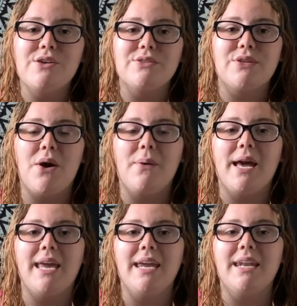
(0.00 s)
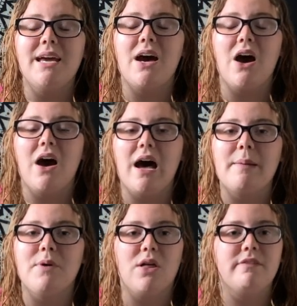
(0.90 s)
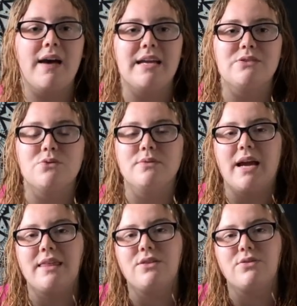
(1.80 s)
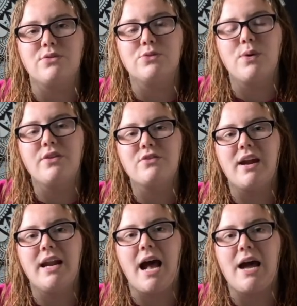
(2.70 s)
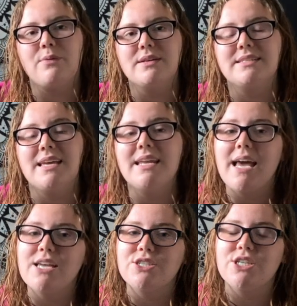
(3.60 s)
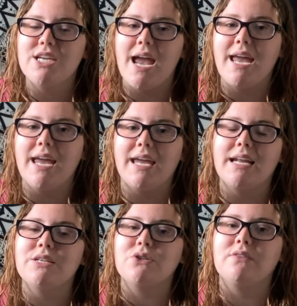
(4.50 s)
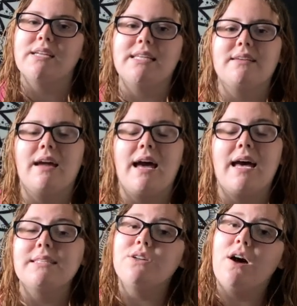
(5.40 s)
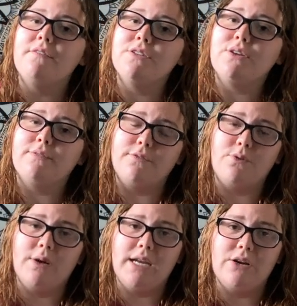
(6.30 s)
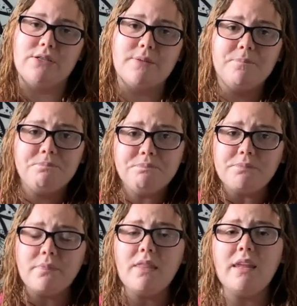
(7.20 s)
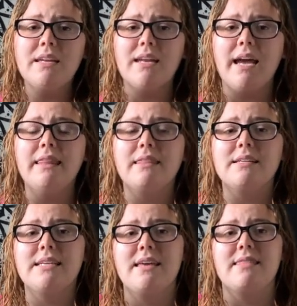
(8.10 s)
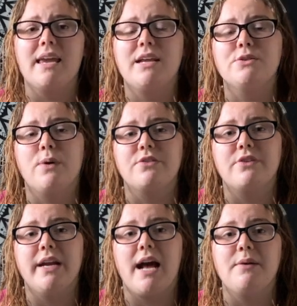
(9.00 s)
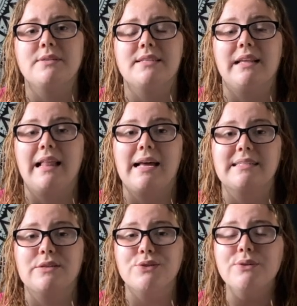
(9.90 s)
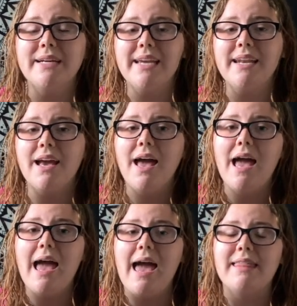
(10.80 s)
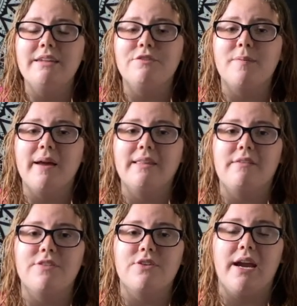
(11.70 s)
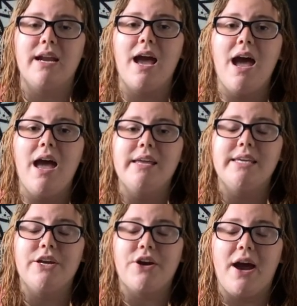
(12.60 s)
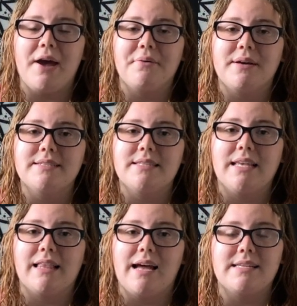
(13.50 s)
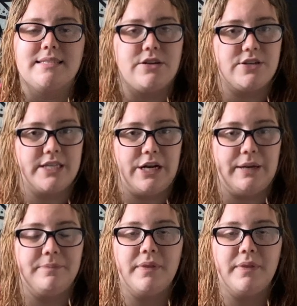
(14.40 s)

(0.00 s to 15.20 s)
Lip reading: So in all of high school, 9th through 12th grade, I was in SGA and I served as an officer for 4 years. 9th, 10th, and 12th grade, I was the class historian. And then for my 11th grade year, I was the class secretary.